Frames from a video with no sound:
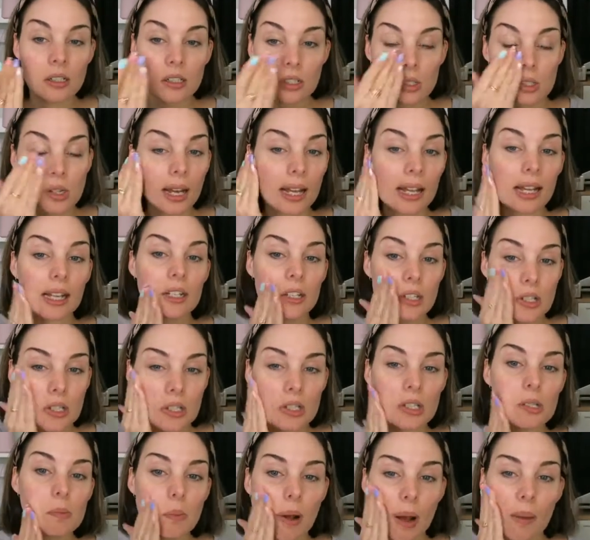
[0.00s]
So I like to
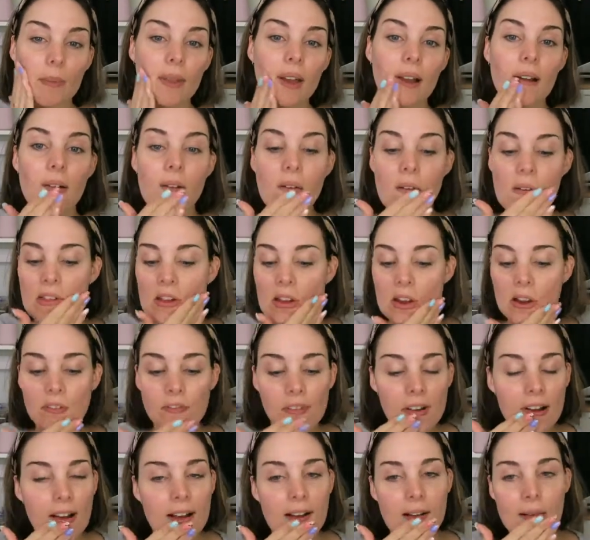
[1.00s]
just pop that all
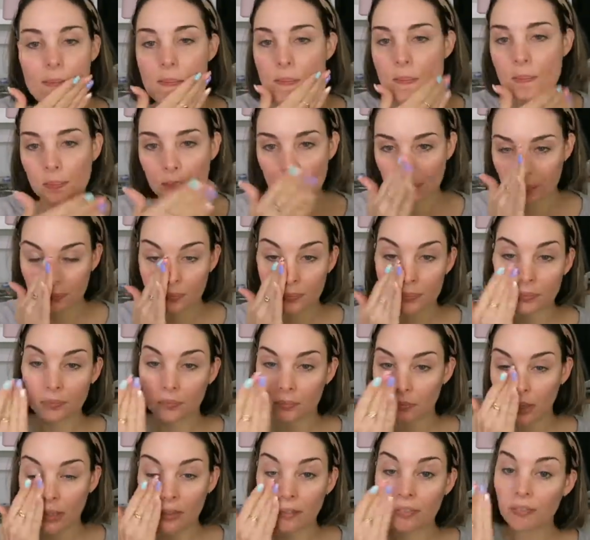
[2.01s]
over
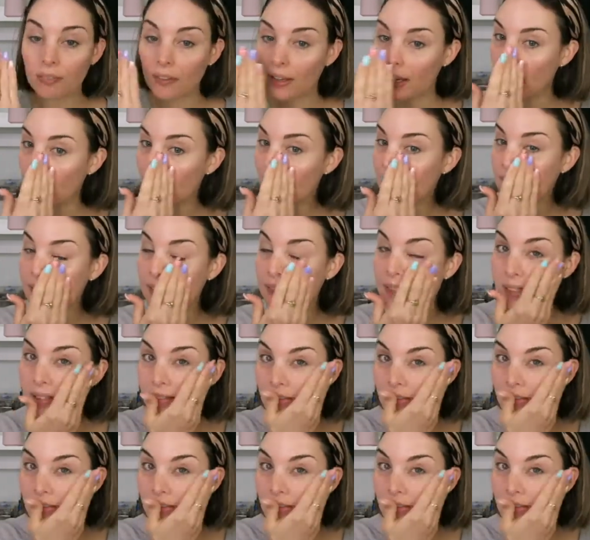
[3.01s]
my face.